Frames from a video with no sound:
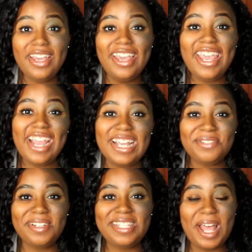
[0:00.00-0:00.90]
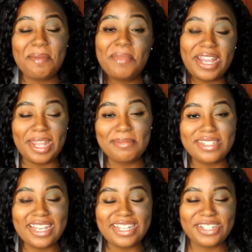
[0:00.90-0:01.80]
Hey guys, what's up? My name's
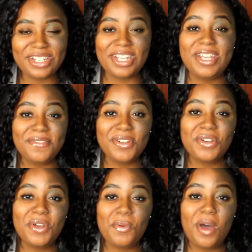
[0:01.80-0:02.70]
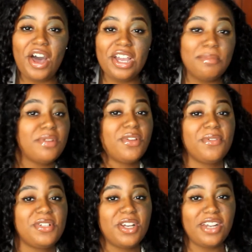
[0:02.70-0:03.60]
Deja. If you're new, welcome. If you're
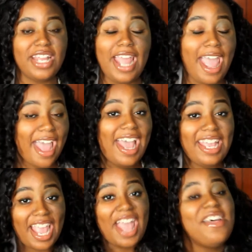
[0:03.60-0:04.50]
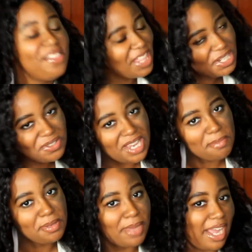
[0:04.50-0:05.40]
returning, hey, thanks for
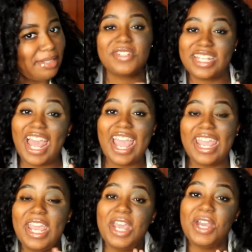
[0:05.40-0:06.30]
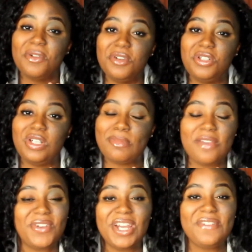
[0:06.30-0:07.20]
stopping by. For today, we're doing
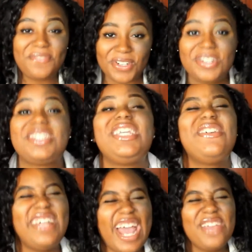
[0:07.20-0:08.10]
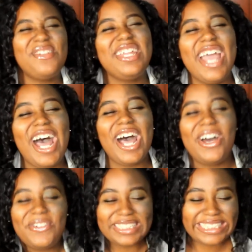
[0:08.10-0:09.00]
my very first Q&A
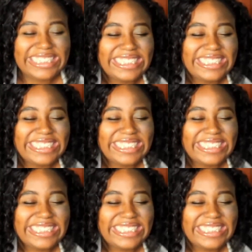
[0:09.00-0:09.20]
video.